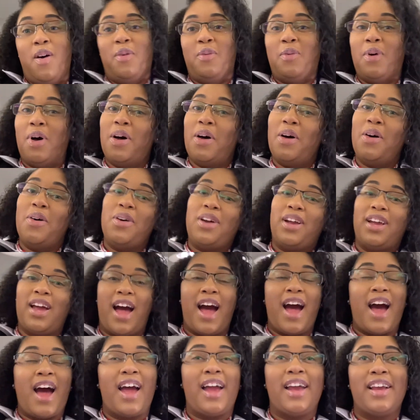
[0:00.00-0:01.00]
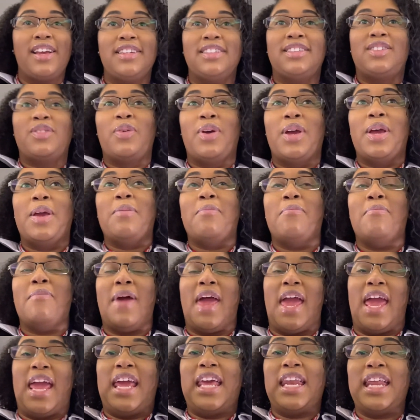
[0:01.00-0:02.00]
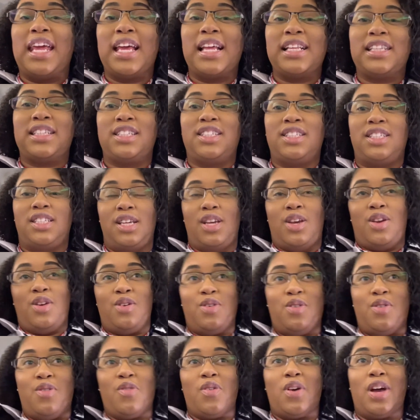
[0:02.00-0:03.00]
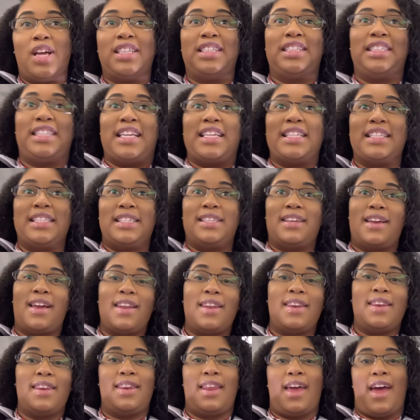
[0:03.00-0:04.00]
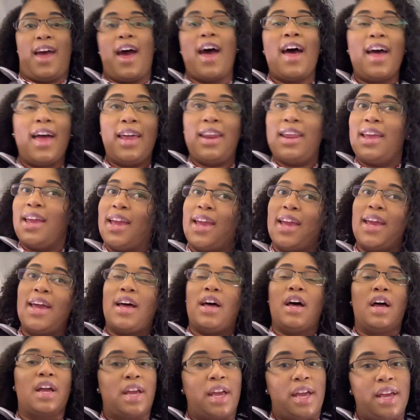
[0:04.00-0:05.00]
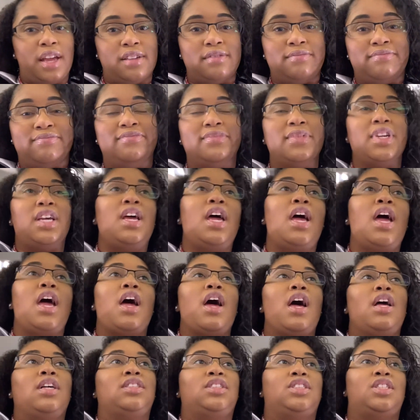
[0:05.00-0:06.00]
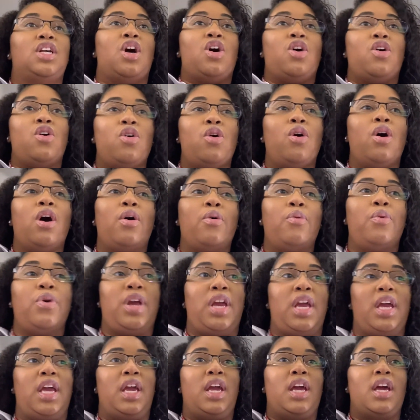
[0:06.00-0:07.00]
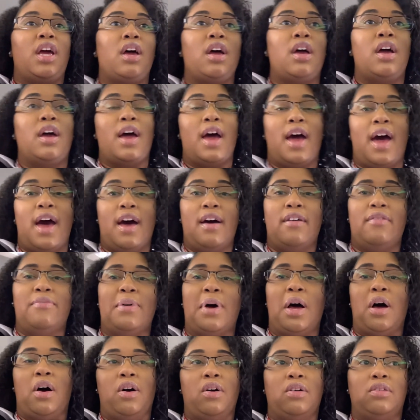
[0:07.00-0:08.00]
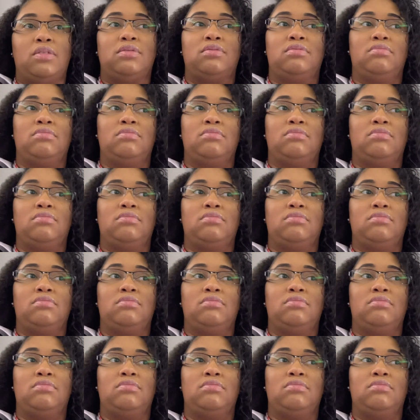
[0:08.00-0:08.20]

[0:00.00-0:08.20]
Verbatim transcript: Well guys, we made it to Cincinnati again. So we have about